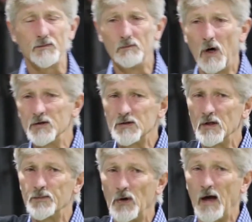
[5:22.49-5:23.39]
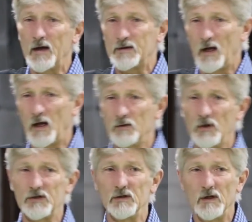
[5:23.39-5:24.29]
most of the product that I
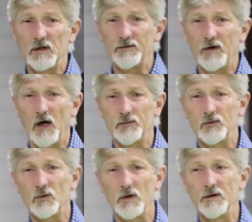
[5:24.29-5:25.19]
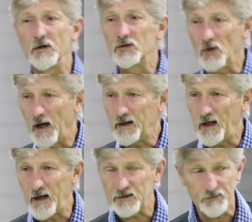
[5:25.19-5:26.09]
originally developed were in the dry
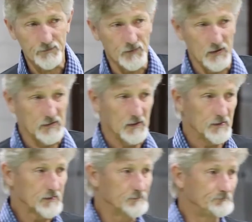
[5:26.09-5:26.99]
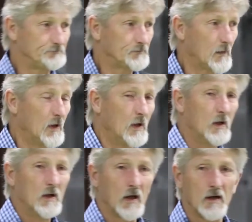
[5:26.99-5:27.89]
cast business.
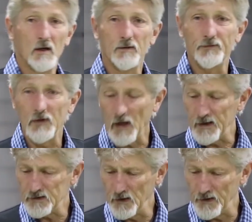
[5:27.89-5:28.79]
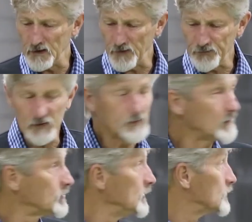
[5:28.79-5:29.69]
I don't know if you guys know the difference
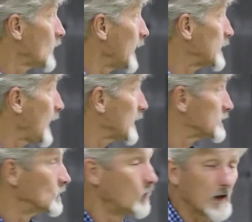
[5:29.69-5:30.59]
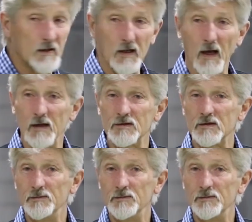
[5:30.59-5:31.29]
between dry cast and wet cast.